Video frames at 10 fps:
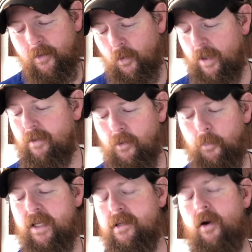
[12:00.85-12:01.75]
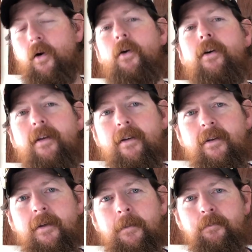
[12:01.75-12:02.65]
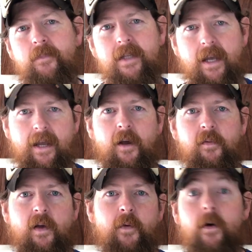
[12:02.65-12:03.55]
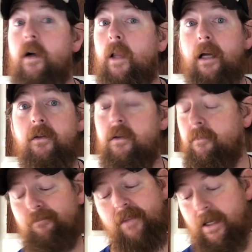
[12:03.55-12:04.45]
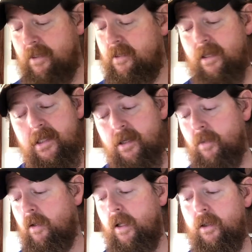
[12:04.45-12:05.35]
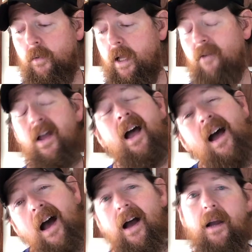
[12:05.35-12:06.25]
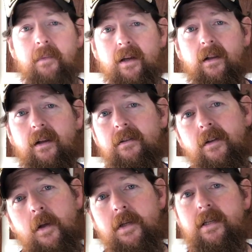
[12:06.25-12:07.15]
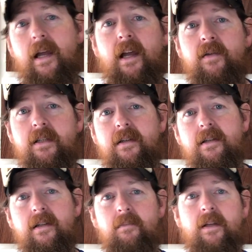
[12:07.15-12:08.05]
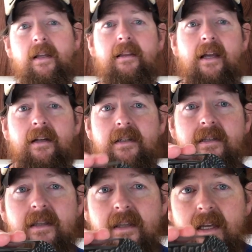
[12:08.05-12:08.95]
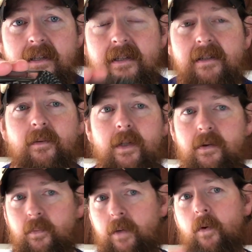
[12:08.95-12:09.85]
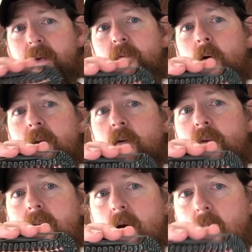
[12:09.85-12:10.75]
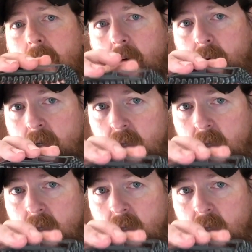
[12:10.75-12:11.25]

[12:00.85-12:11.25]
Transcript: great little piece of art to have. If you're a collector, that's that's something a collector would have. I'm not a collector. The closest I have to something like that is this, which we will be filming a video about